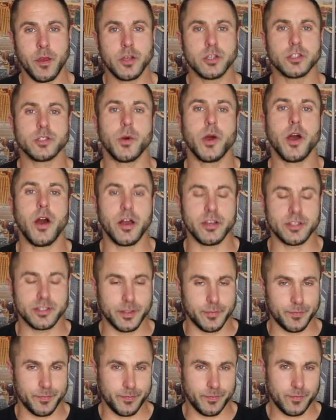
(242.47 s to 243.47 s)
So I asked
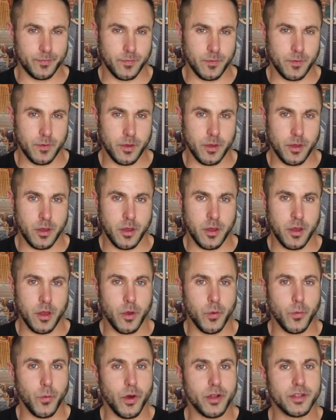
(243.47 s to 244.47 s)
him,
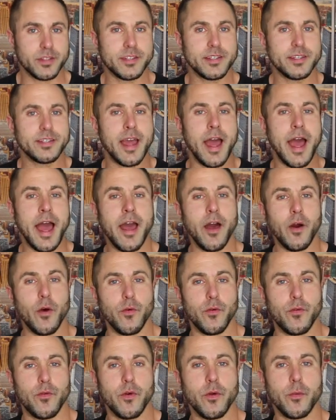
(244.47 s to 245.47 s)
"What did
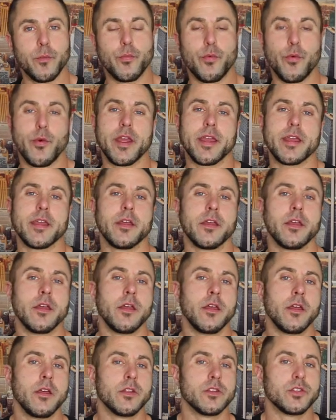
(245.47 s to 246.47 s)
health bring
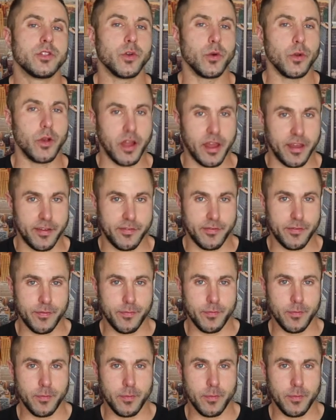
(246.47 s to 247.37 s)
to your life?"